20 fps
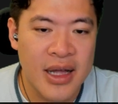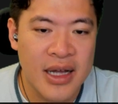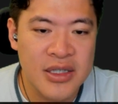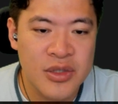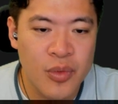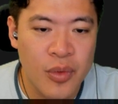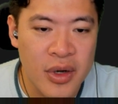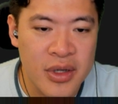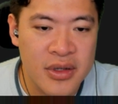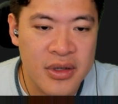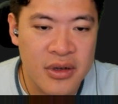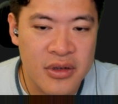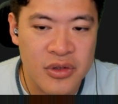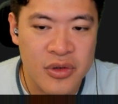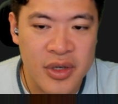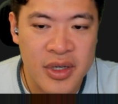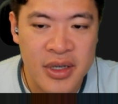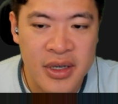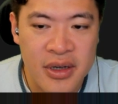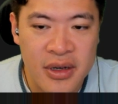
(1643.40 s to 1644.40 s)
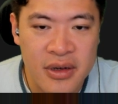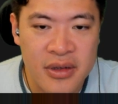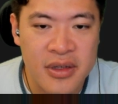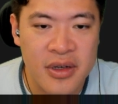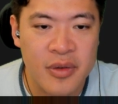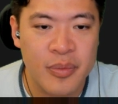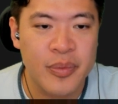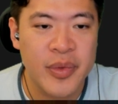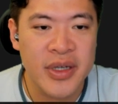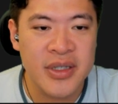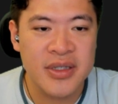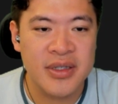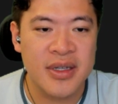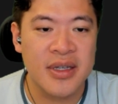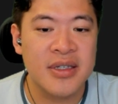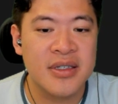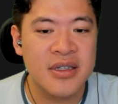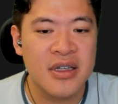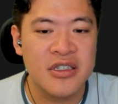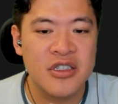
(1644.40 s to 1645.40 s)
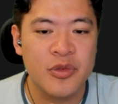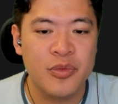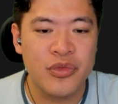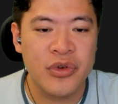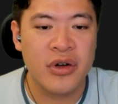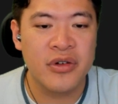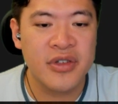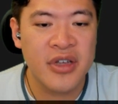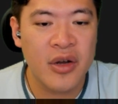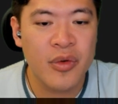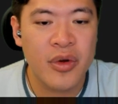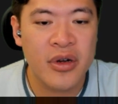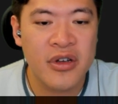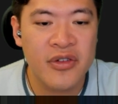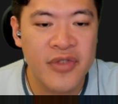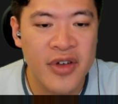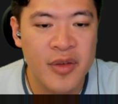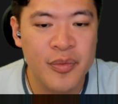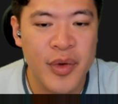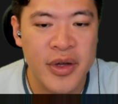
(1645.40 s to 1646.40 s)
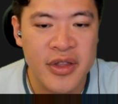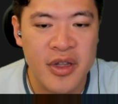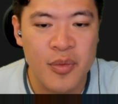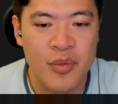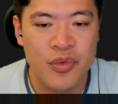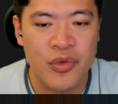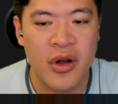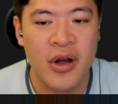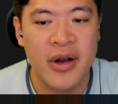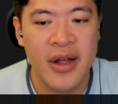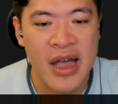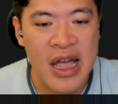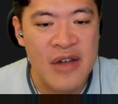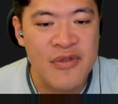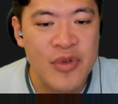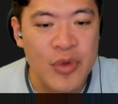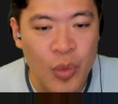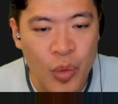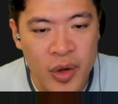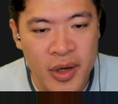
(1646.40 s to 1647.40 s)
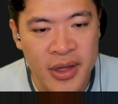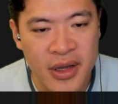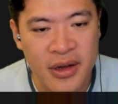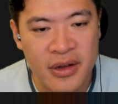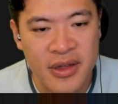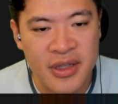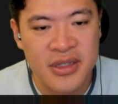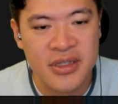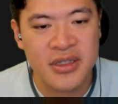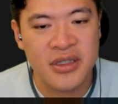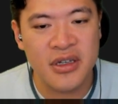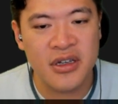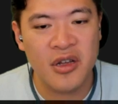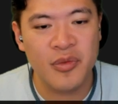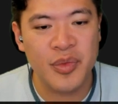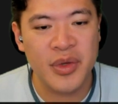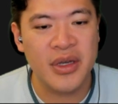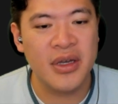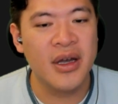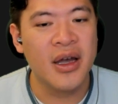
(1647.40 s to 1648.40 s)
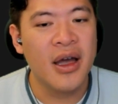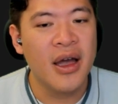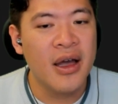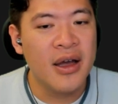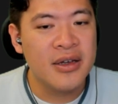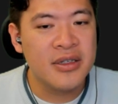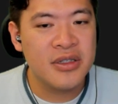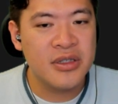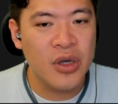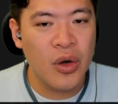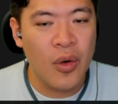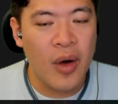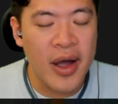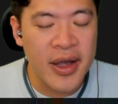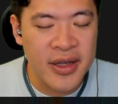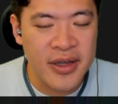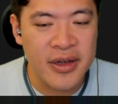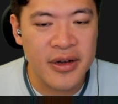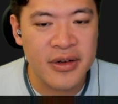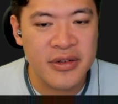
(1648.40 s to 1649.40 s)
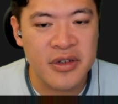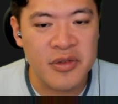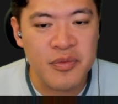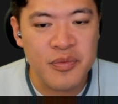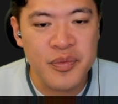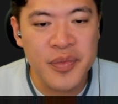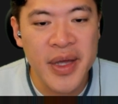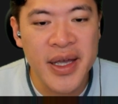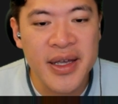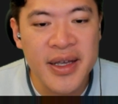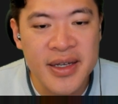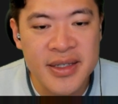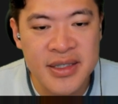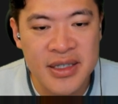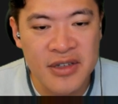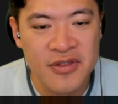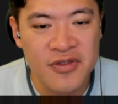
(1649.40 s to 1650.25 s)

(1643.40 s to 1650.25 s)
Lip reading: that's what they're doing here. This is the Jibrel Network event, but they brought everyone here. This is going to be, so I hear, the biggest